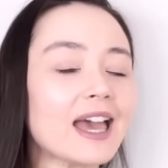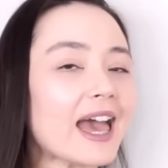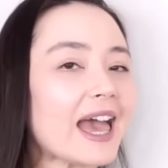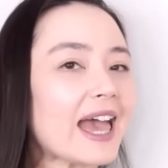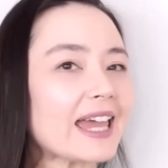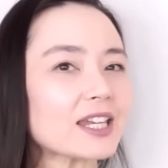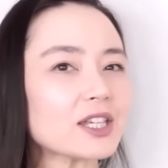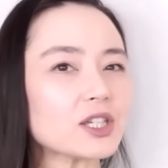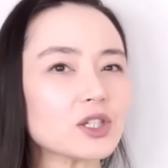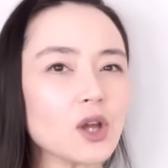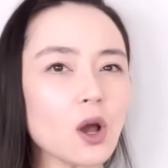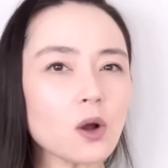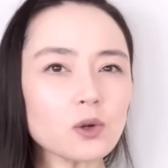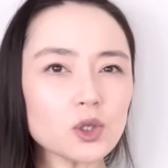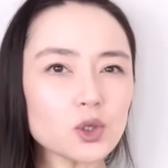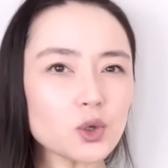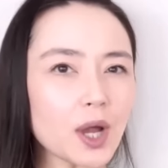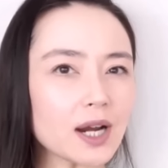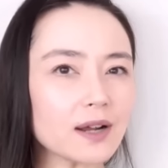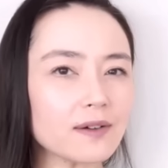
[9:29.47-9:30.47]
And don't
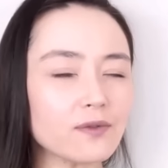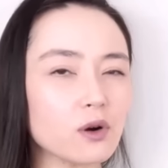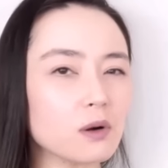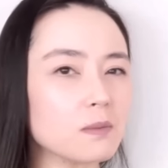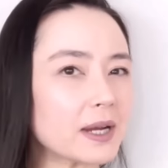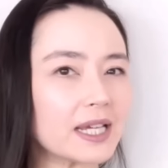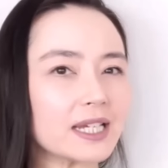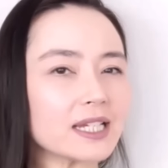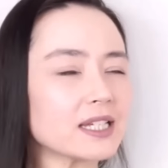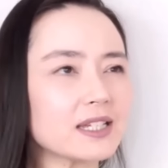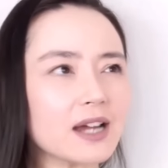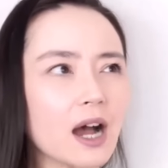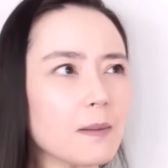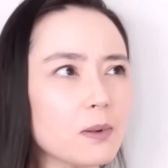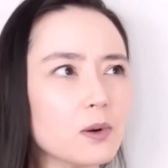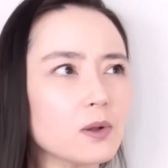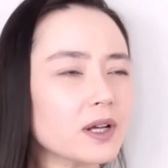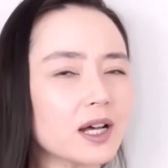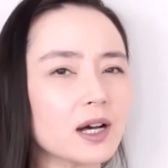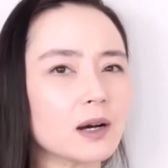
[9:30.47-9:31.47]
try to form a
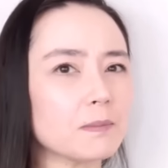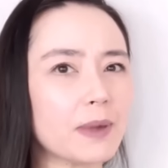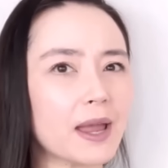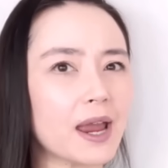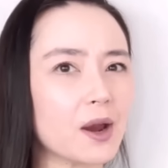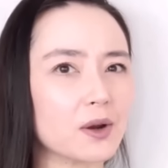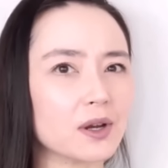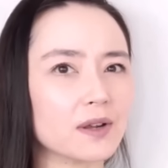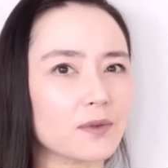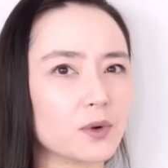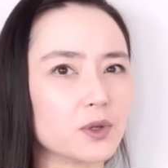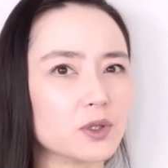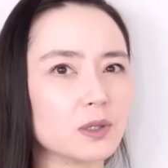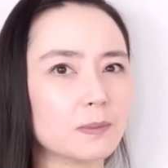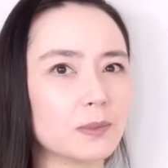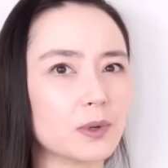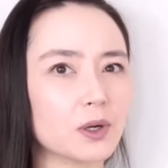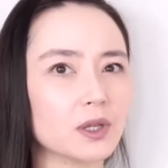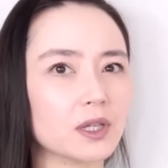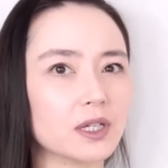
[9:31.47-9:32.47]
double comparative or
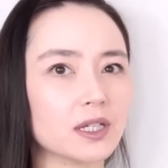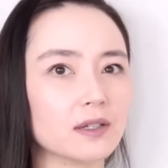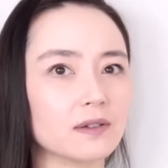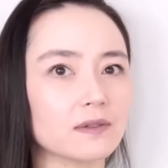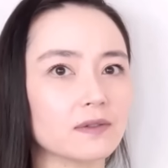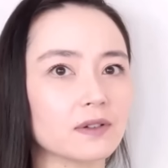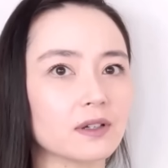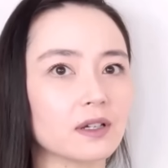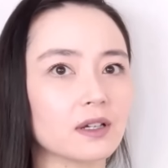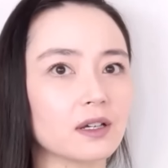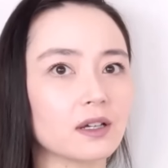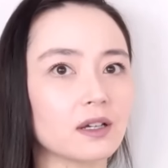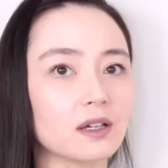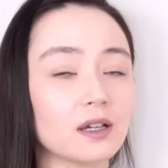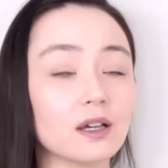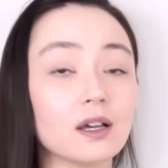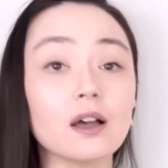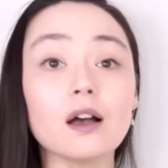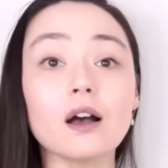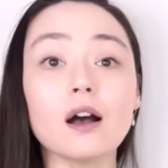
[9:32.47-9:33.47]
superlative.
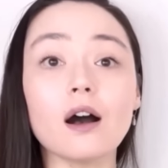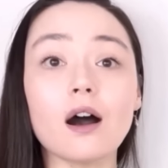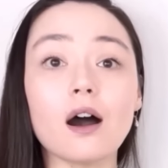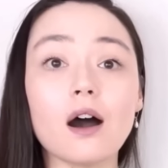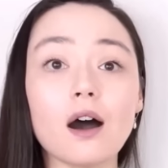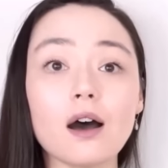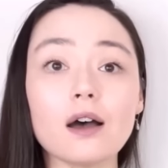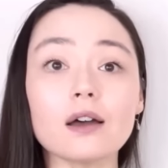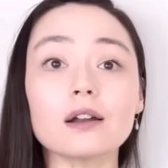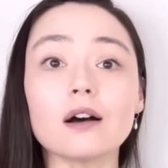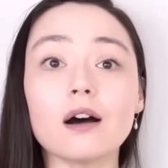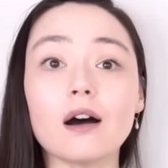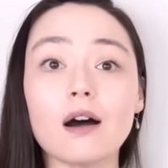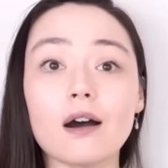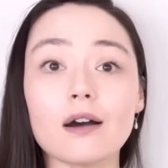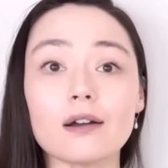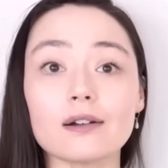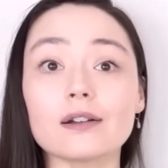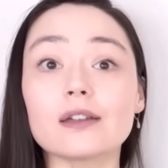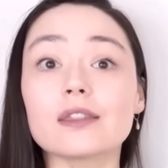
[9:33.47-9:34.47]
Hot,
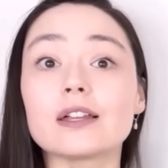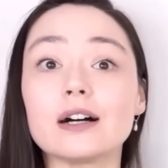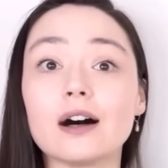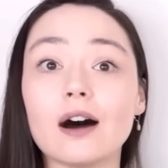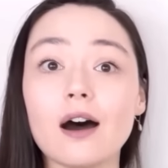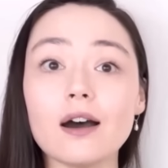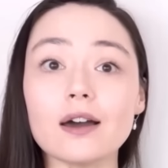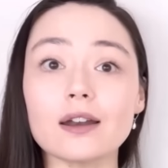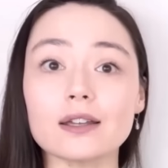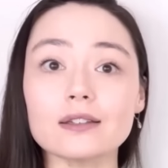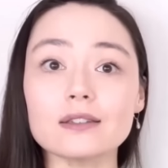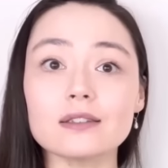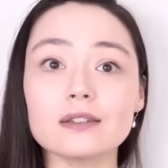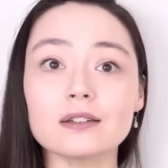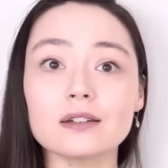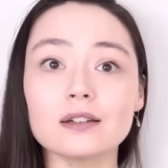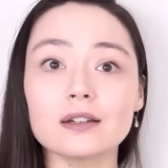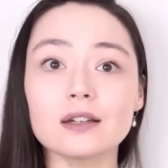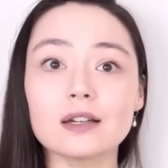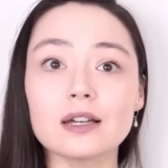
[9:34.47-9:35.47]
hotter, the hottest,
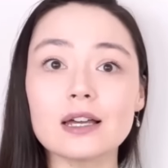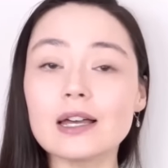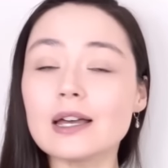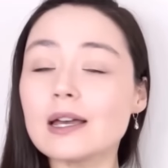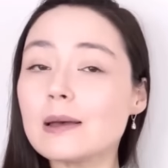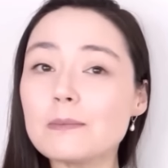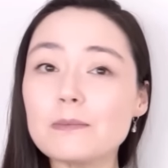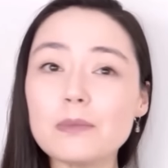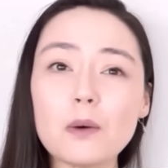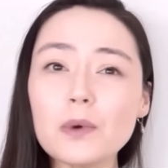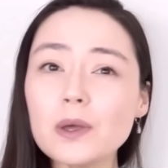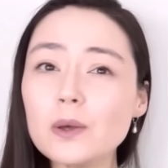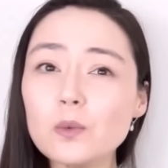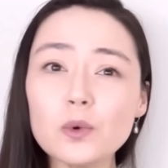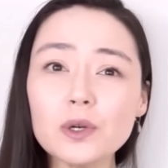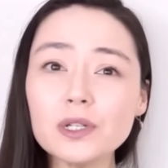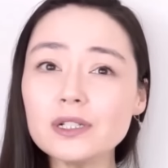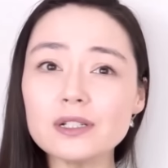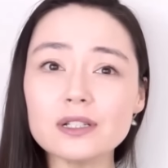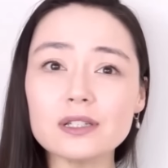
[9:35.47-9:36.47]
but we
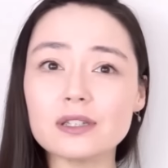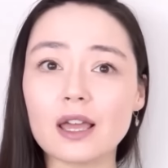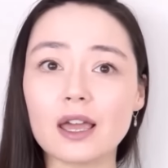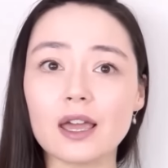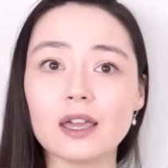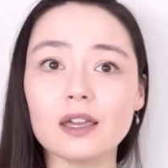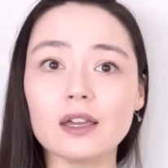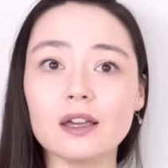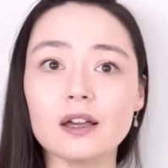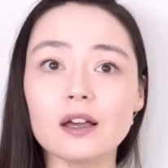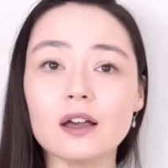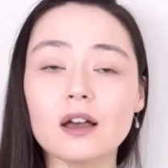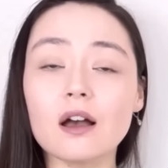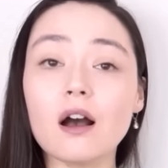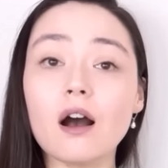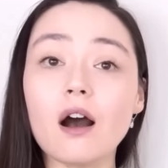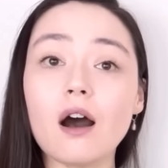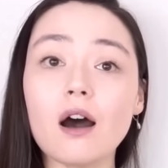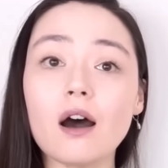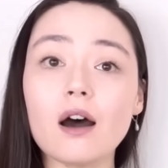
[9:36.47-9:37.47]
wouldn't say
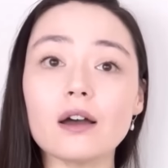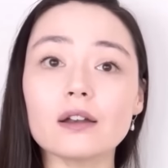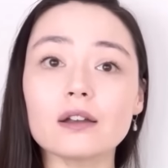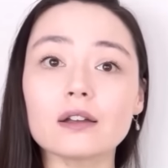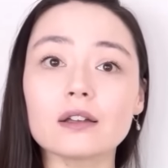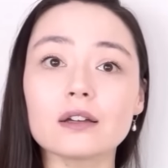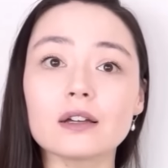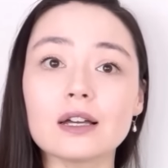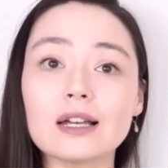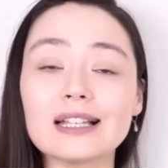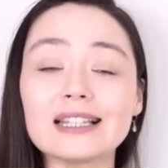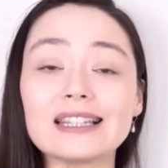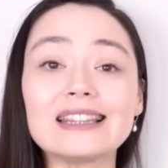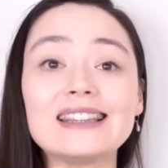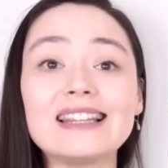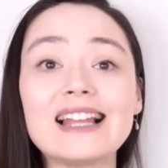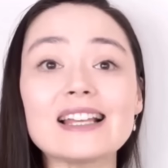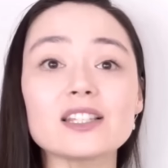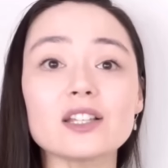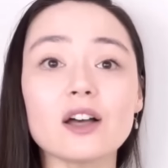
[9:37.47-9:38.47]
hot,
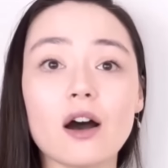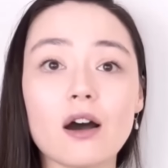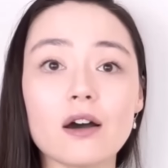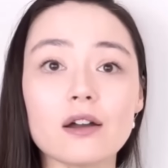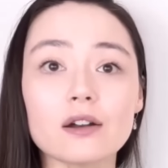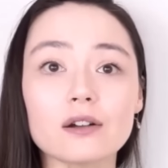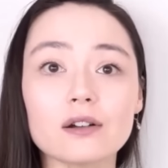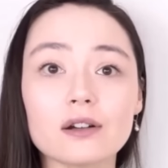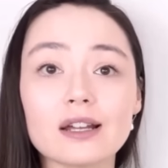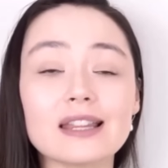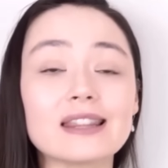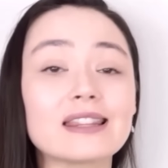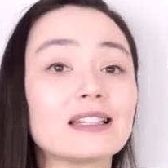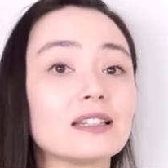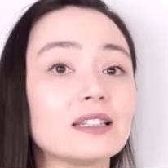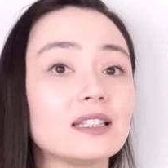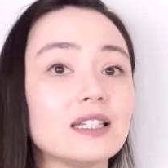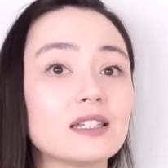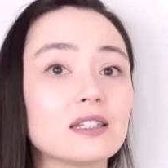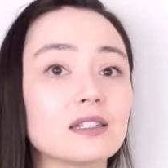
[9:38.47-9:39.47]
less hotter, the
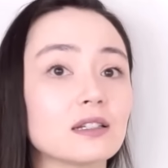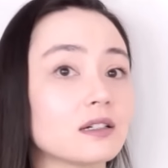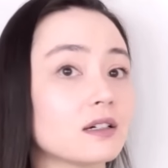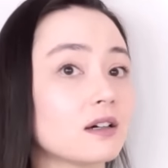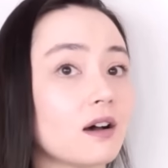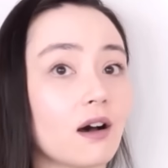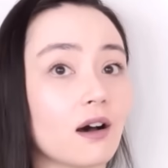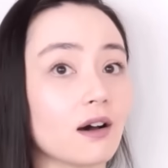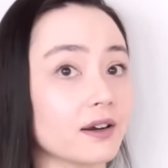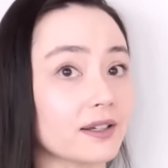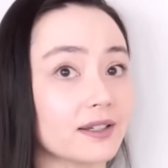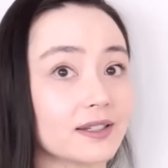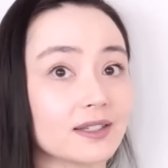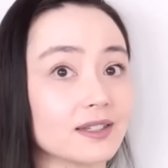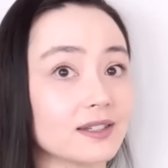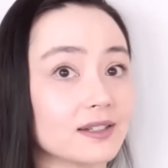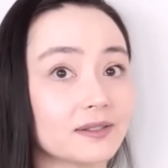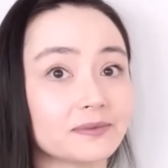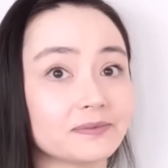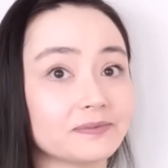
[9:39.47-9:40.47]
least hottest.